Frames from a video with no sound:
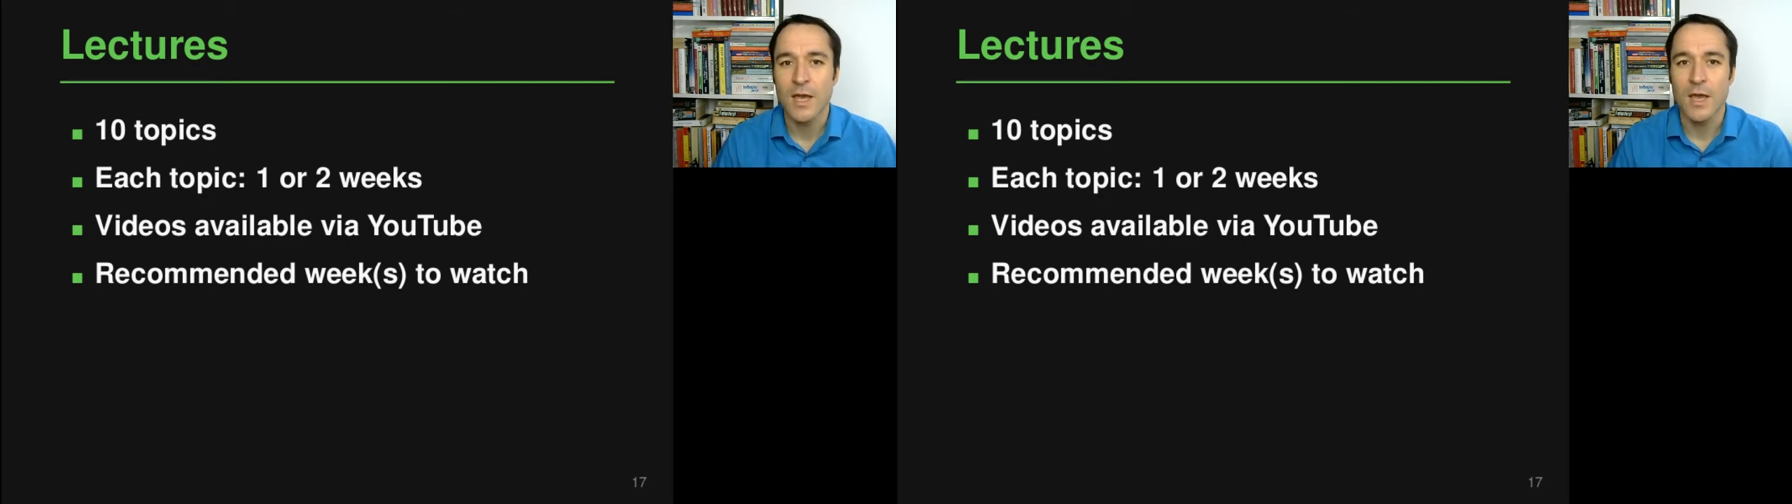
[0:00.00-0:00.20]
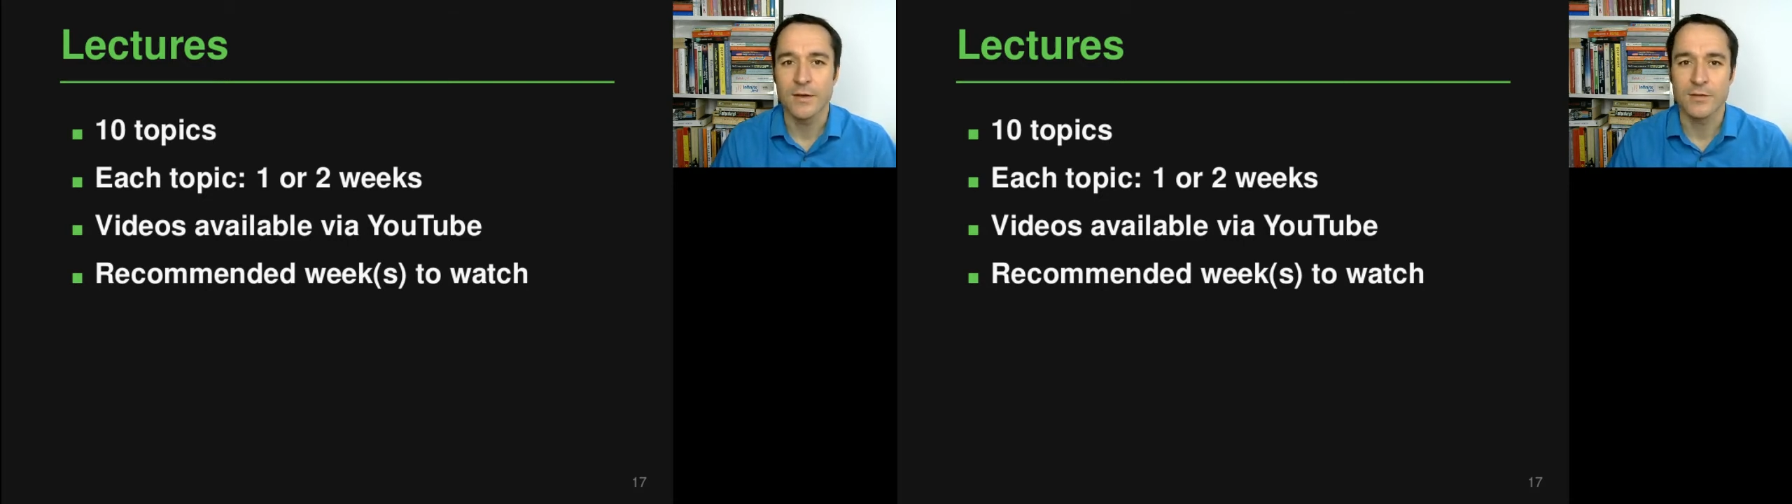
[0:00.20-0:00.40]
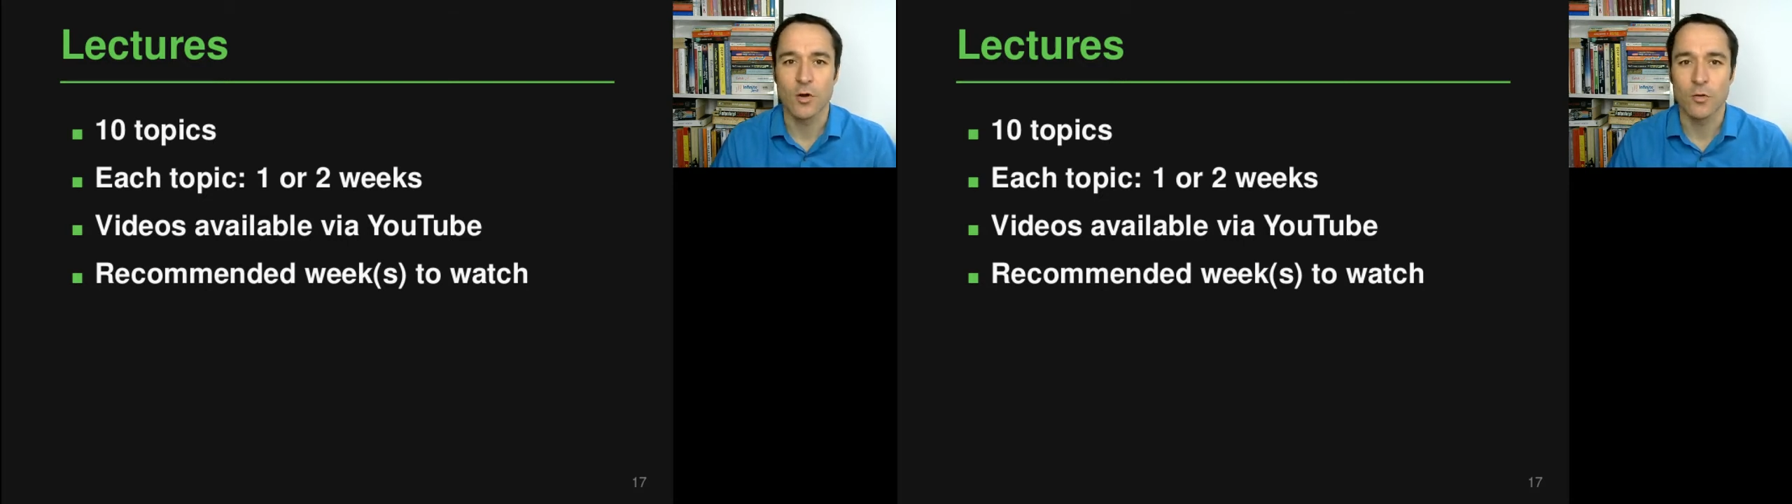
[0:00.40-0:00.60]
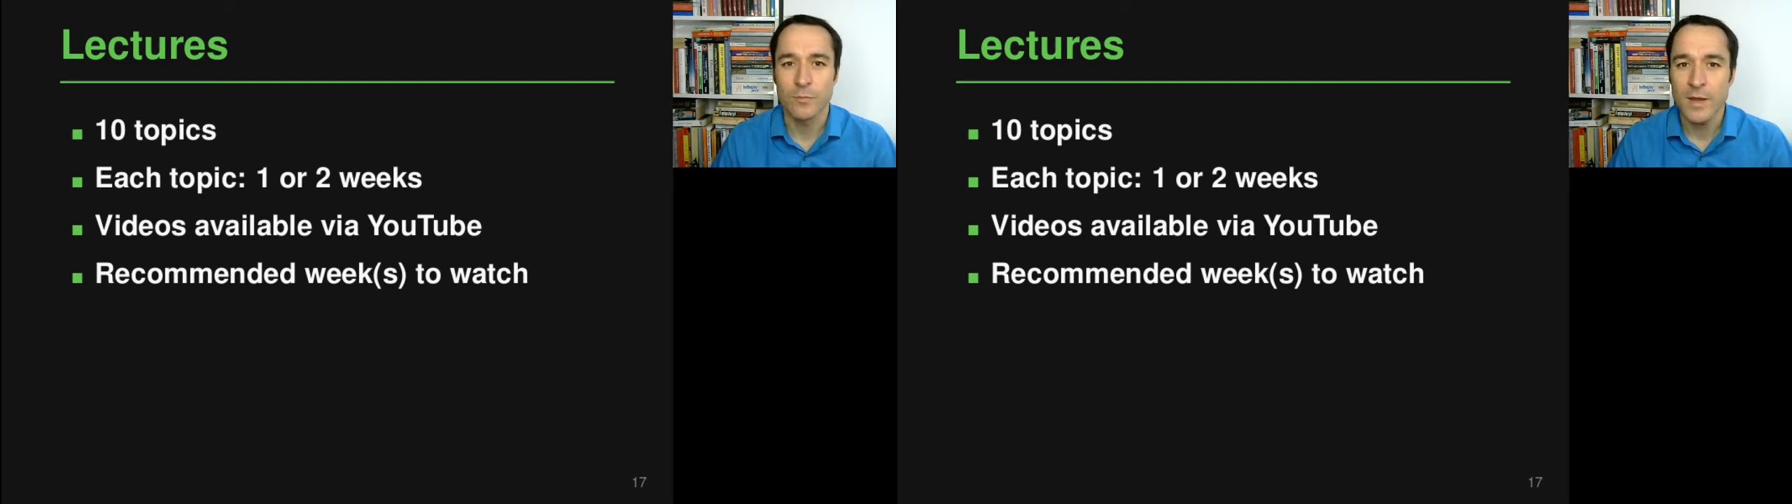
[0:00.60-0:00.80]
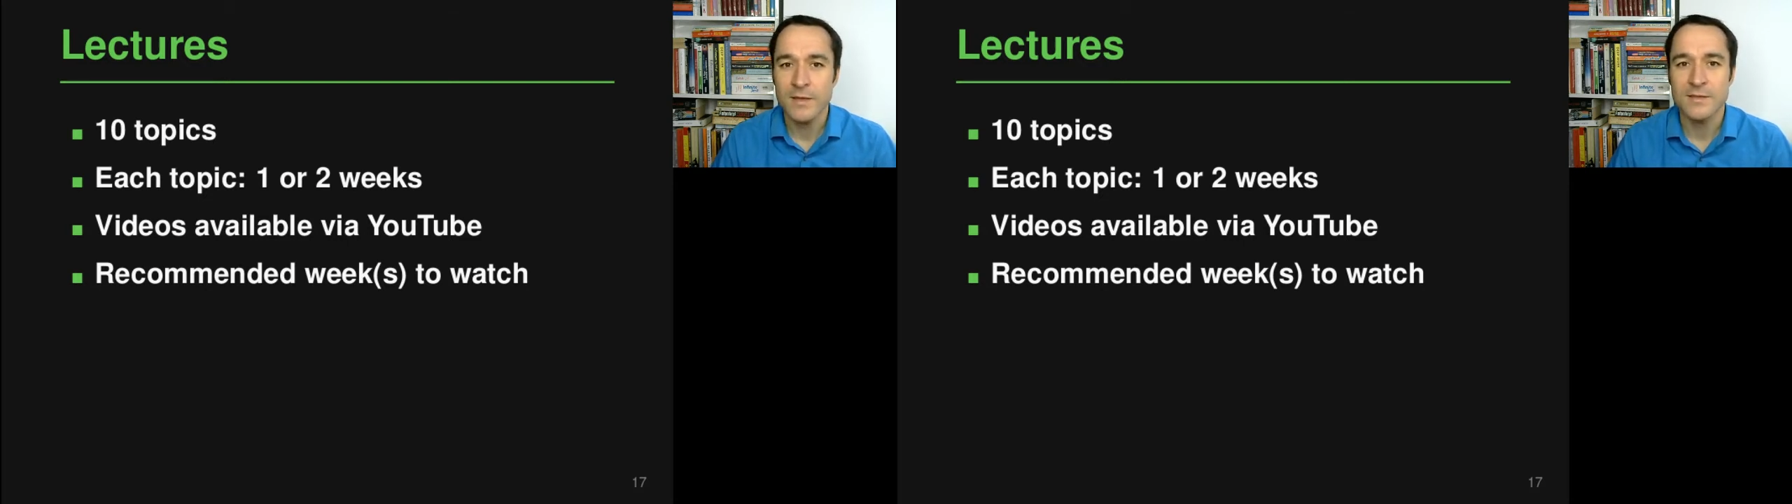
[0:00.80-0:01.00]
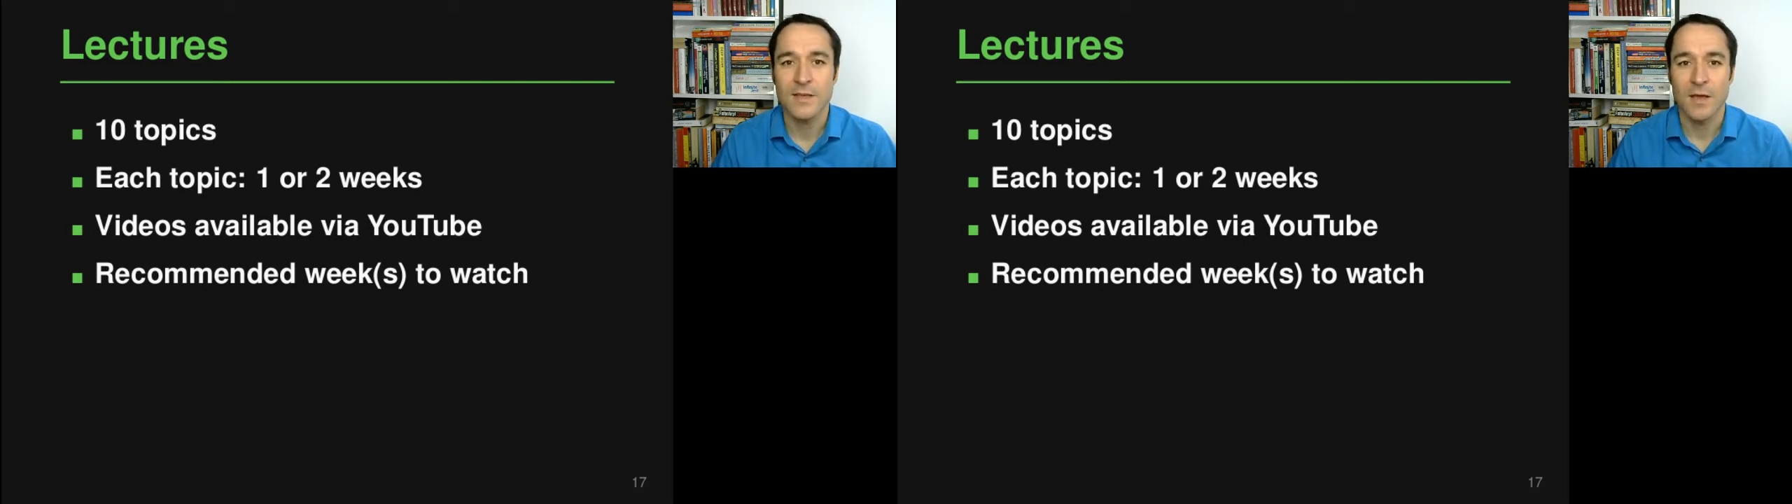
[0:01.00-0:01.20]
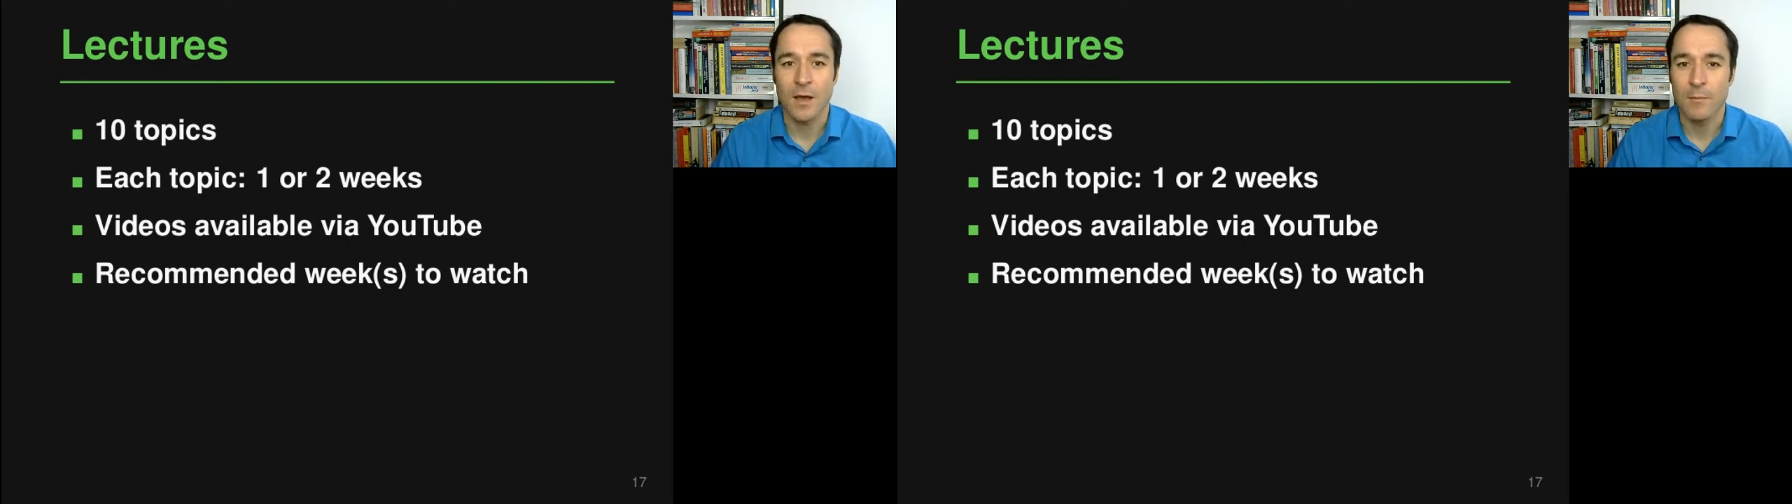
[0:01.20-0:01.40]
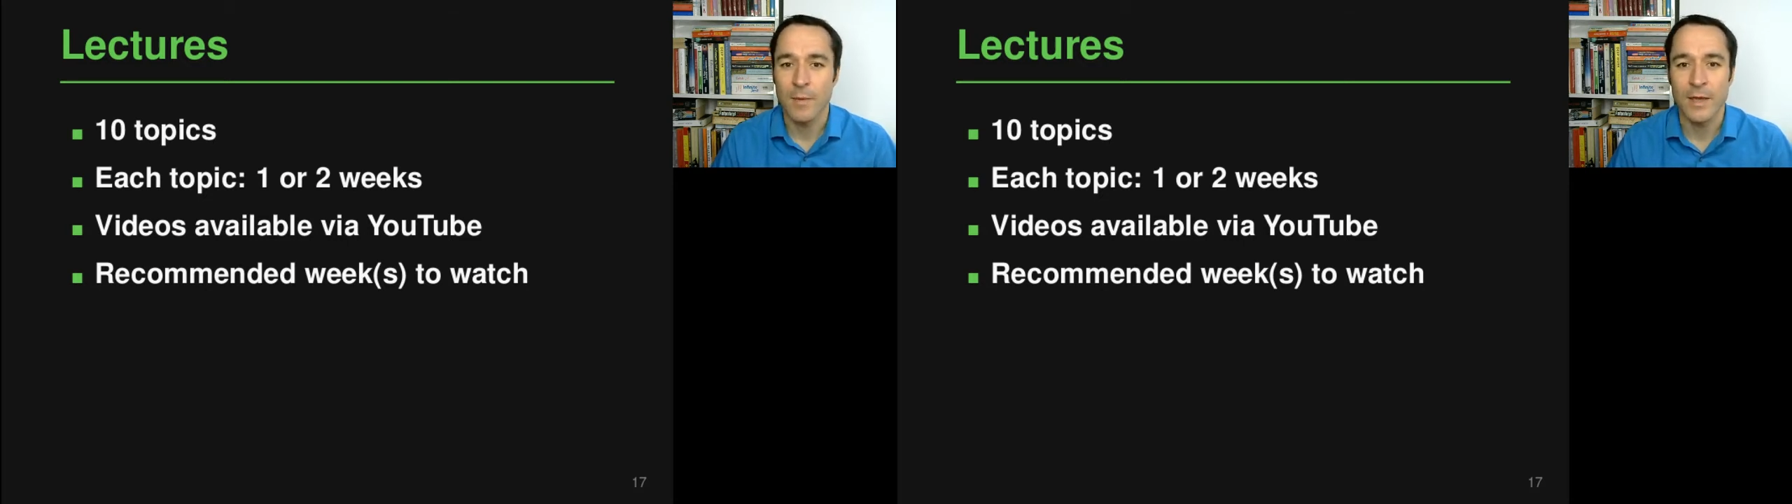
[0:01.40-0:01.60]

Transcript: at your own pace um,